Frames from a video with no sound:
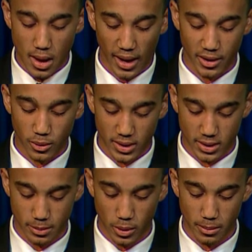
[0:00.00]
I knew what
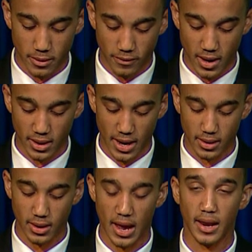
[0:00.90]
disappointment felt
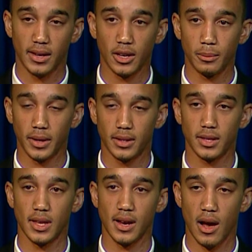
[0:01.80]
like, and it killed me
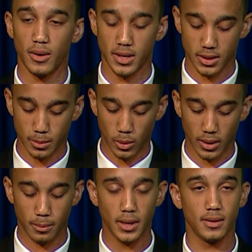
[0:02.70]
to think I would
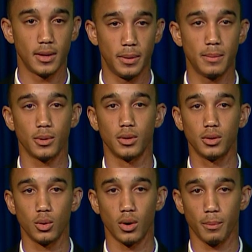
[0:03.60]
disappoint the people
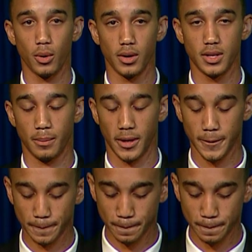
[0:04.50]
who were important to me.